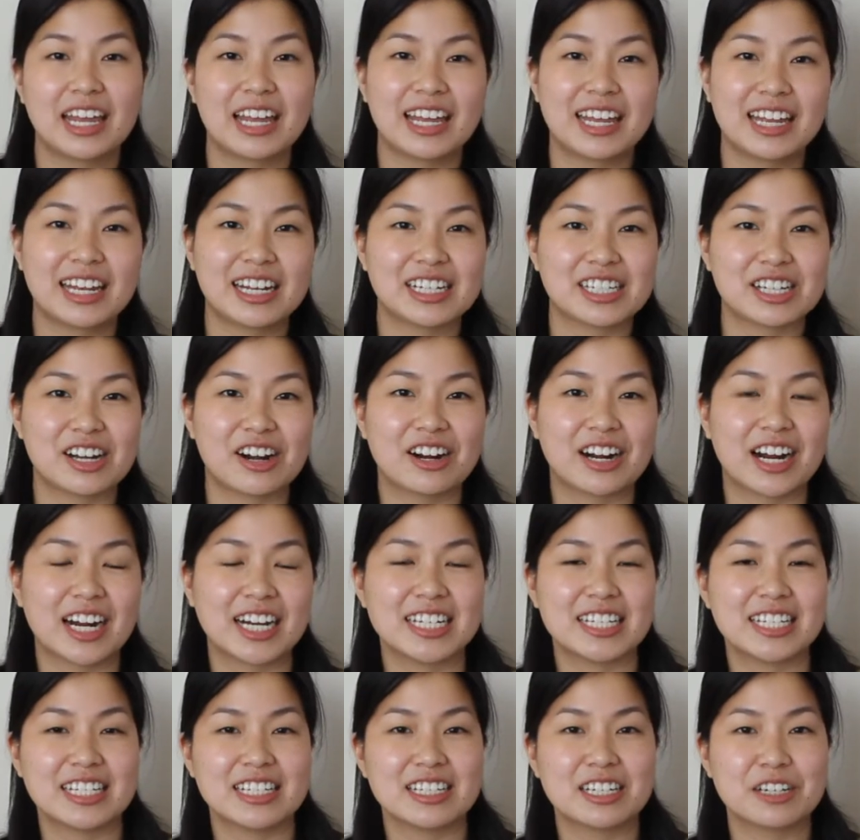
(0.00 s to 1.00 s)
and our
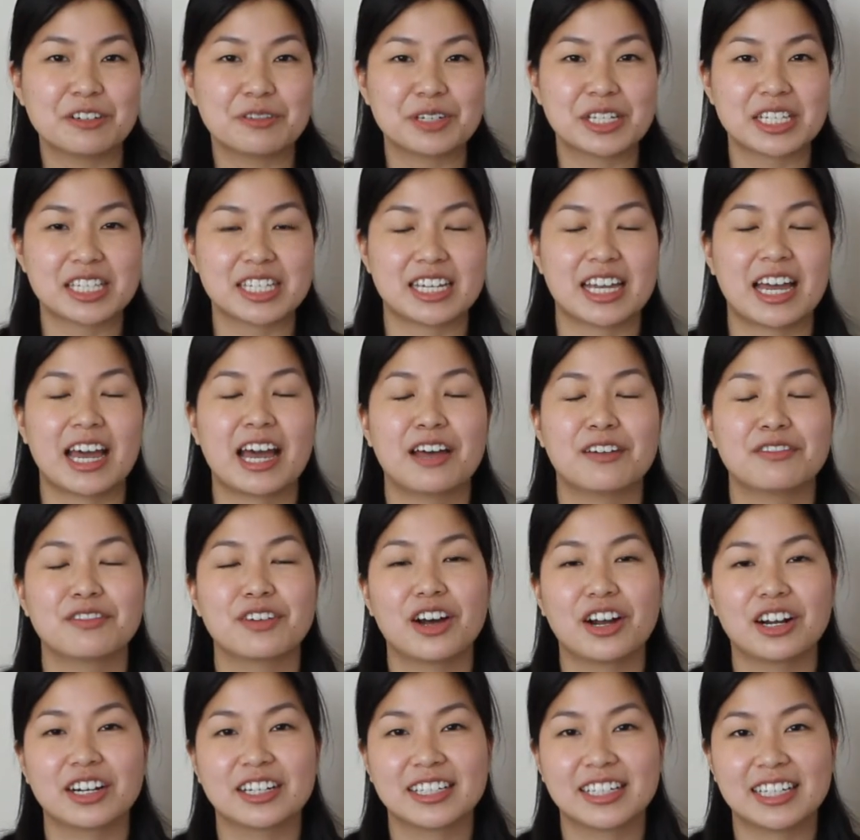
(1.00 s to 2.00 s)
idea was to have
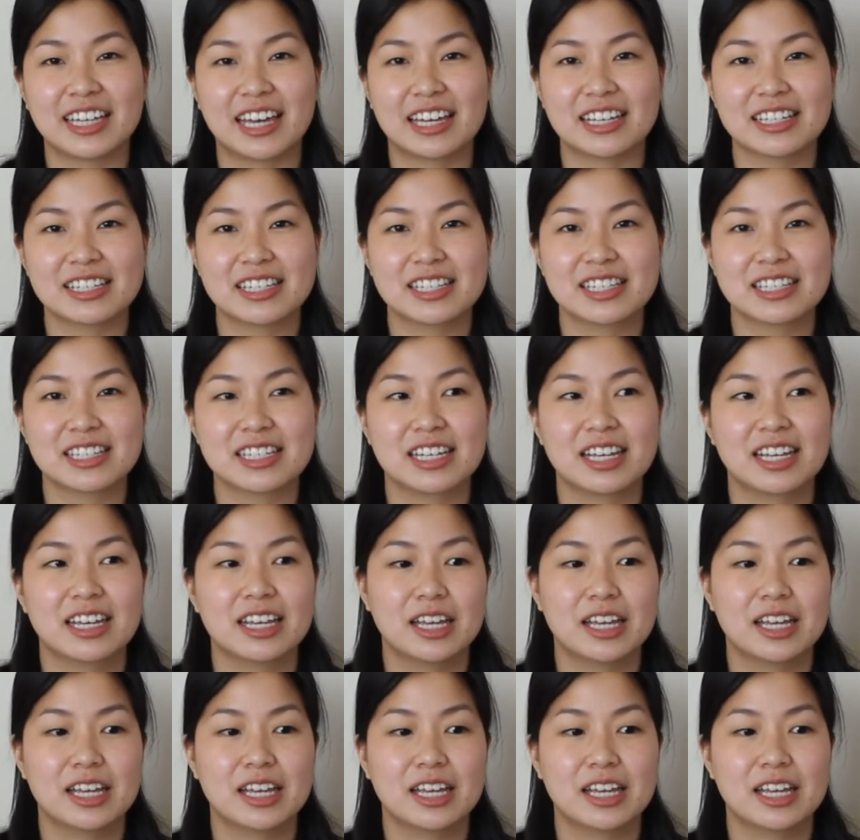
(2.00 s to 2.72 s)
our guests